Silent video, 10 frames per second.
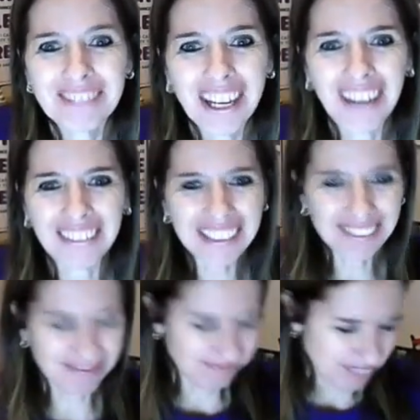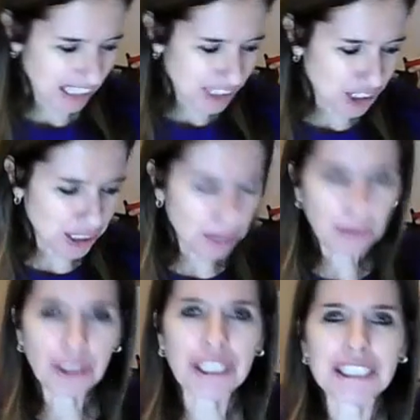All right, check your
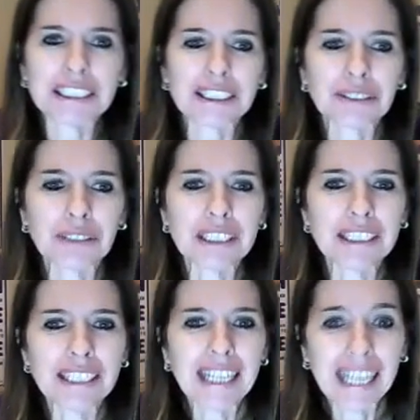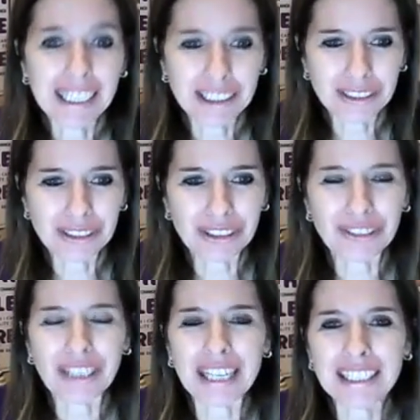word against the screen. As soon as you
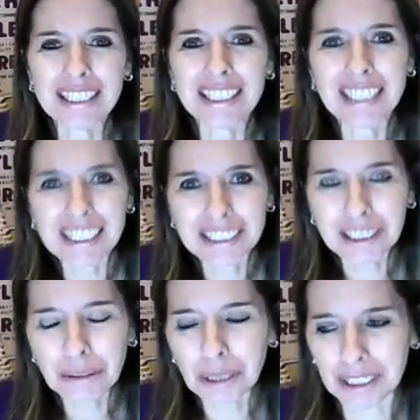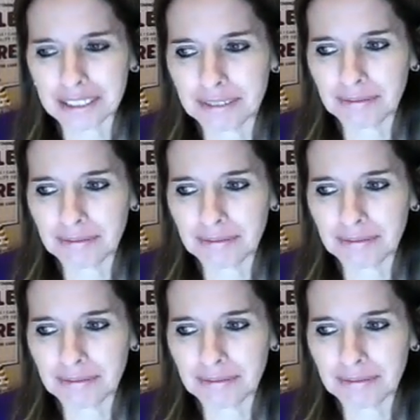got it, let's go on.